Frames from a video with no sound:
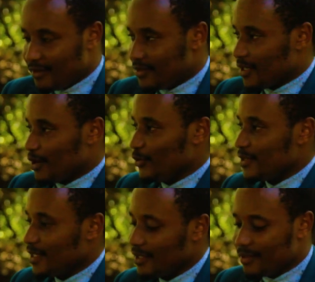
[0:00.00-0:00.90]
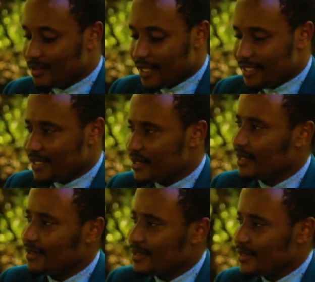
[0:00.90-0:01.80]
that we're saying that a
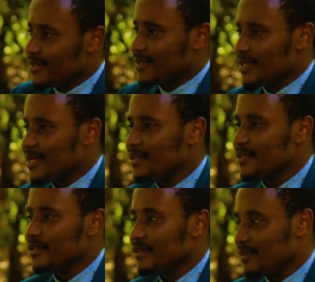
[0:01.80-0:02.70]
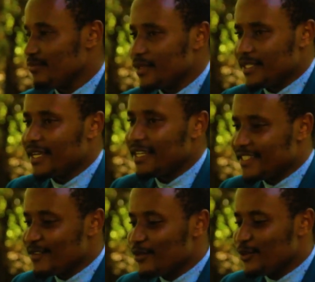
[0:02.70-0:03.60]
generalist data scientist is basically
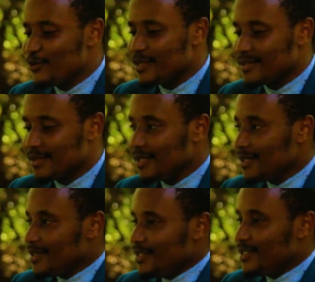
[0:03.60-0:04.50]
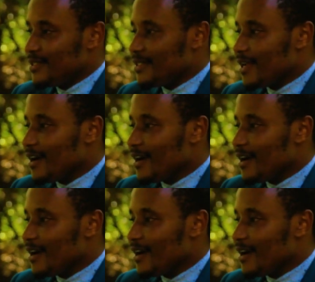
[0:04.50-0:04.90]
someone who has just